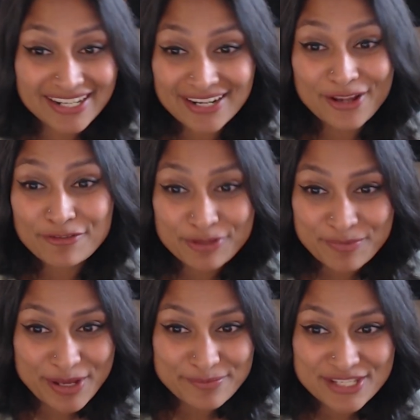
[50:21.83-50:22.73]
I love the
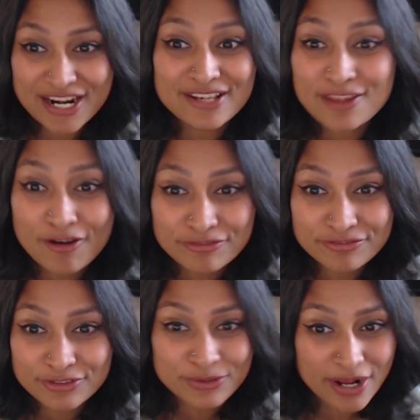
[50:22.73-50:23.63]
memes and I love
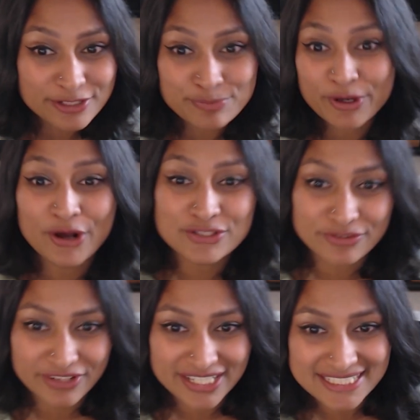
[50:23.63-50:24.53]
you guys because of
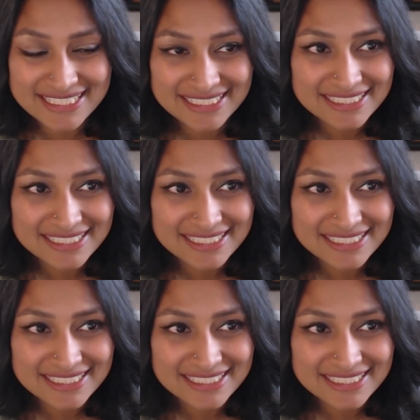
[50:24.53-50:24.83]
it.